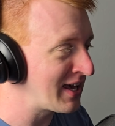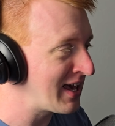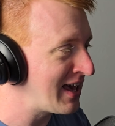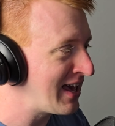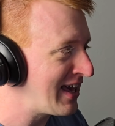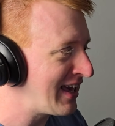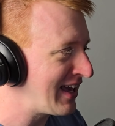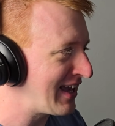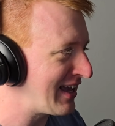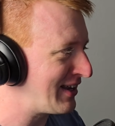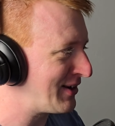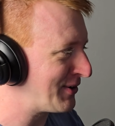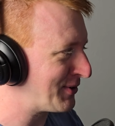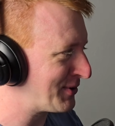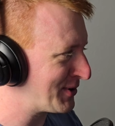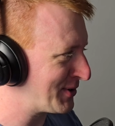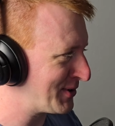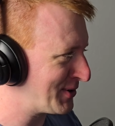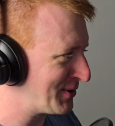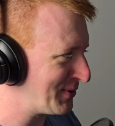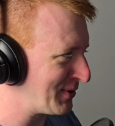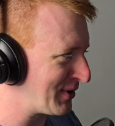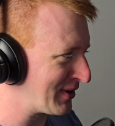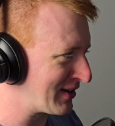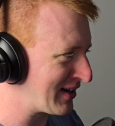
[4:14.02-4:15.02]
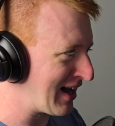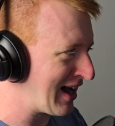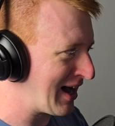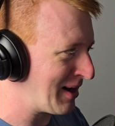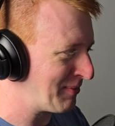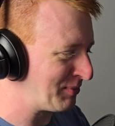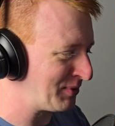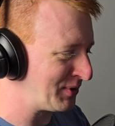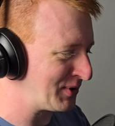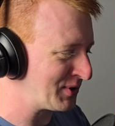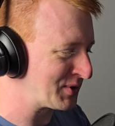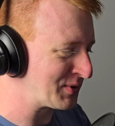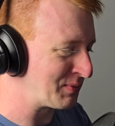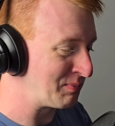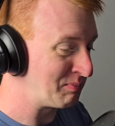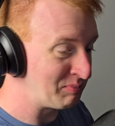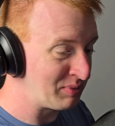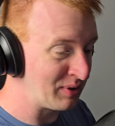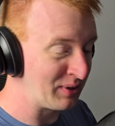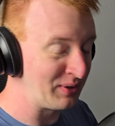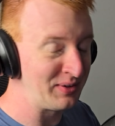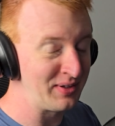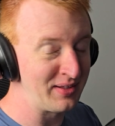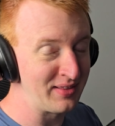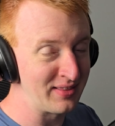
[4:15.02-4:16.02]
in order to accomplish
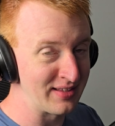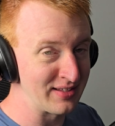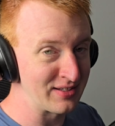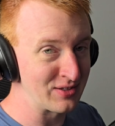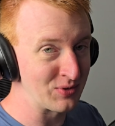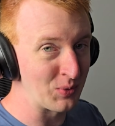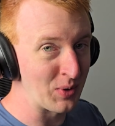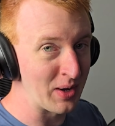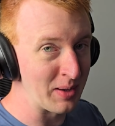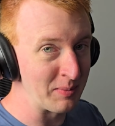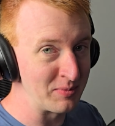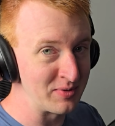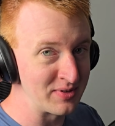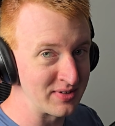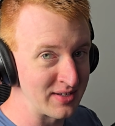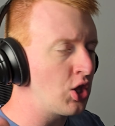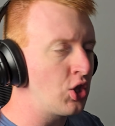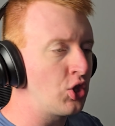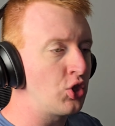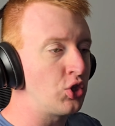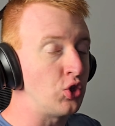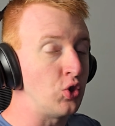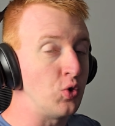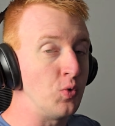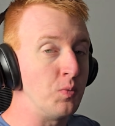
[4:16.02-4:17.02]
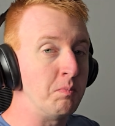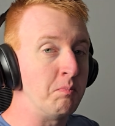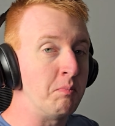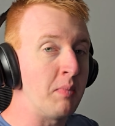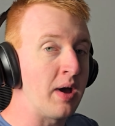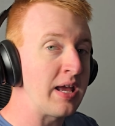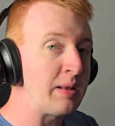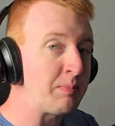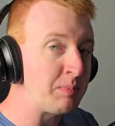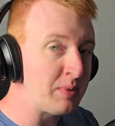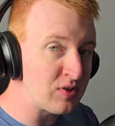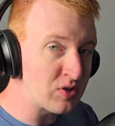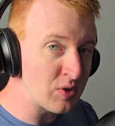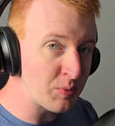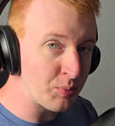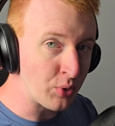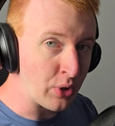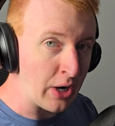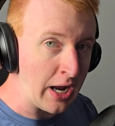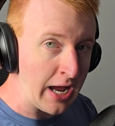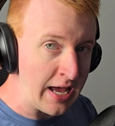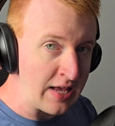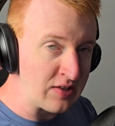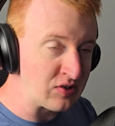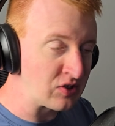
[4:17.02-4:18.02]
building this website. You might be
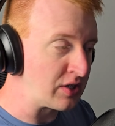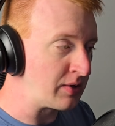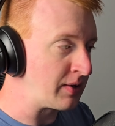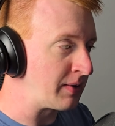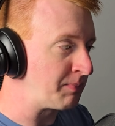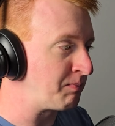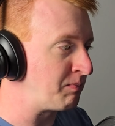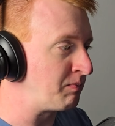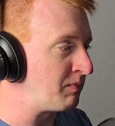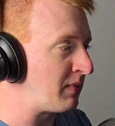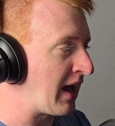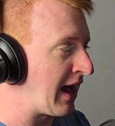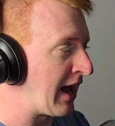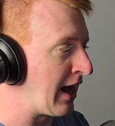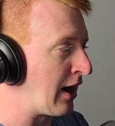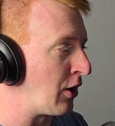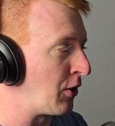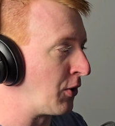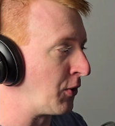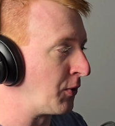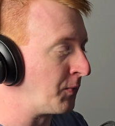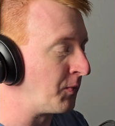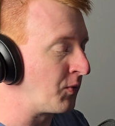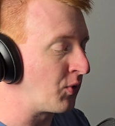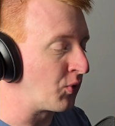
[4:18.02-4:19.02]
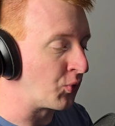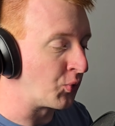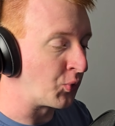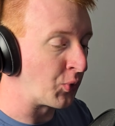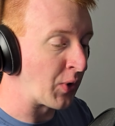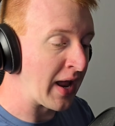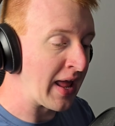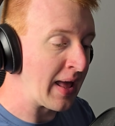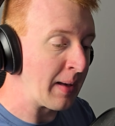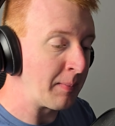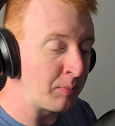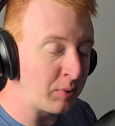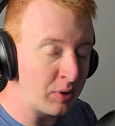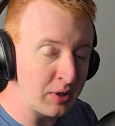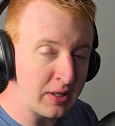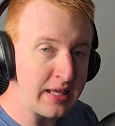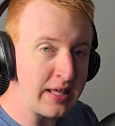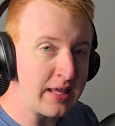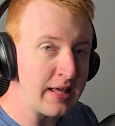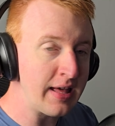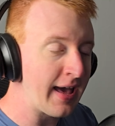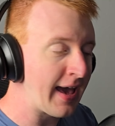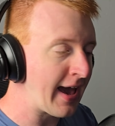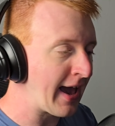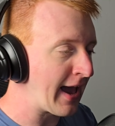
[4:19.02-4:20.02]
surprised at how
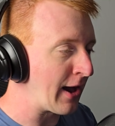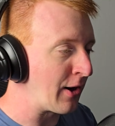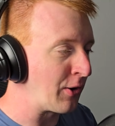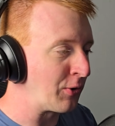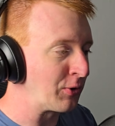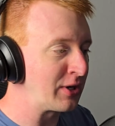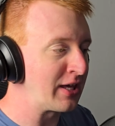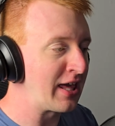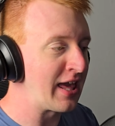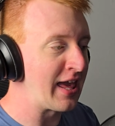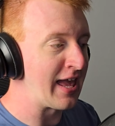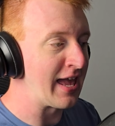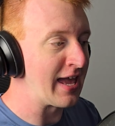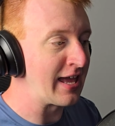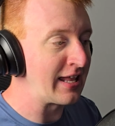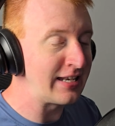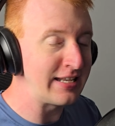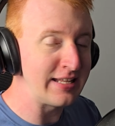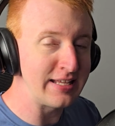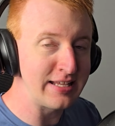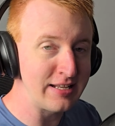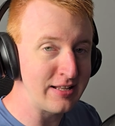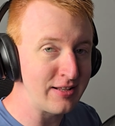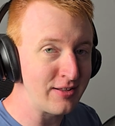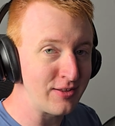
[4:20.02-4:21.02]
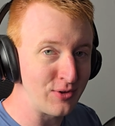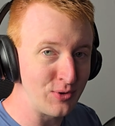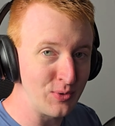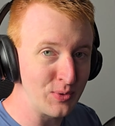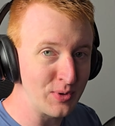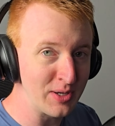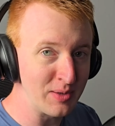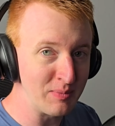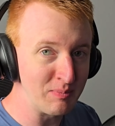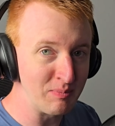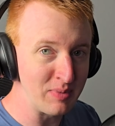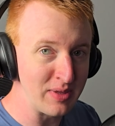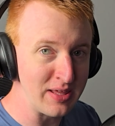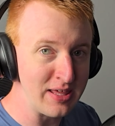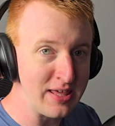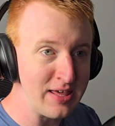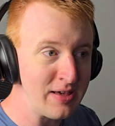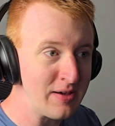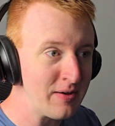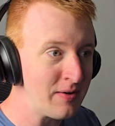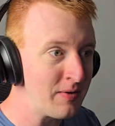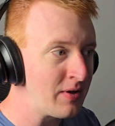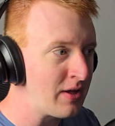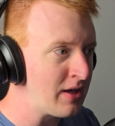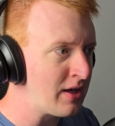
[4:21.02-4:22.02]
rambly, how candid you can
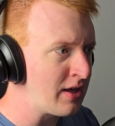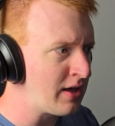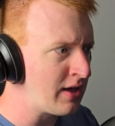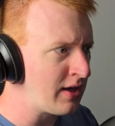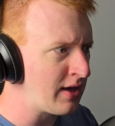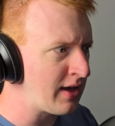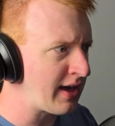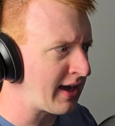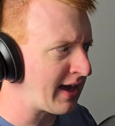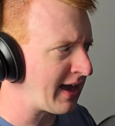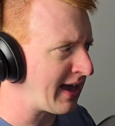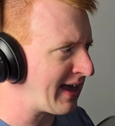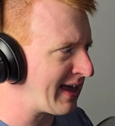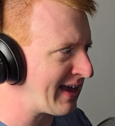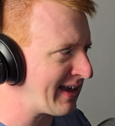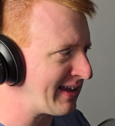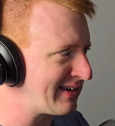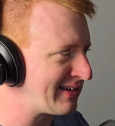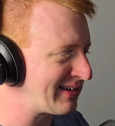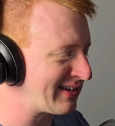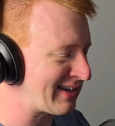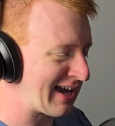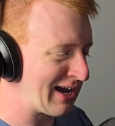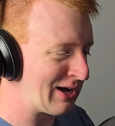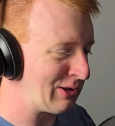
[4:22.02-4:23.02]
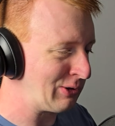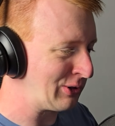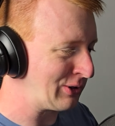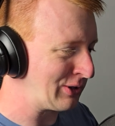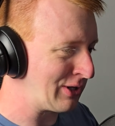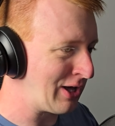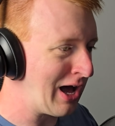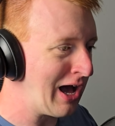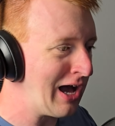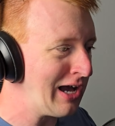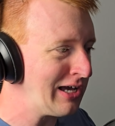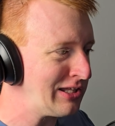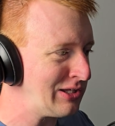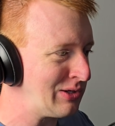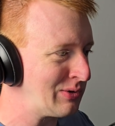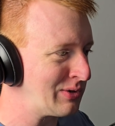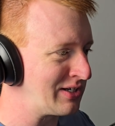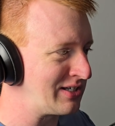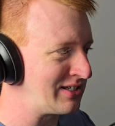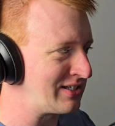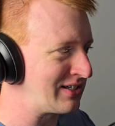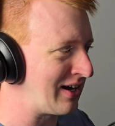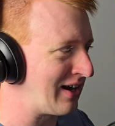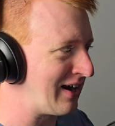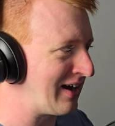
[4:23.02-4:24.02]
be, and how long you
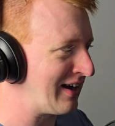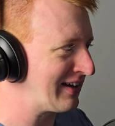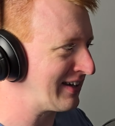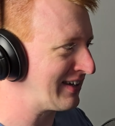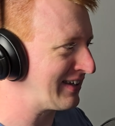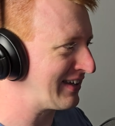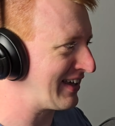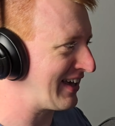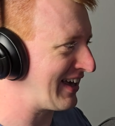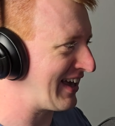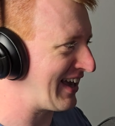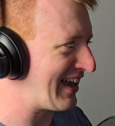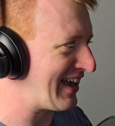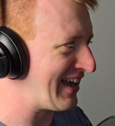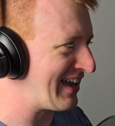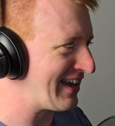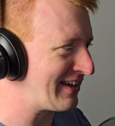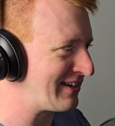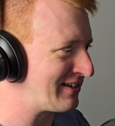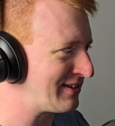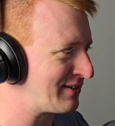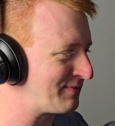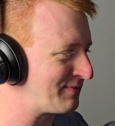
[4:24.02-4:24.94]
can talk, and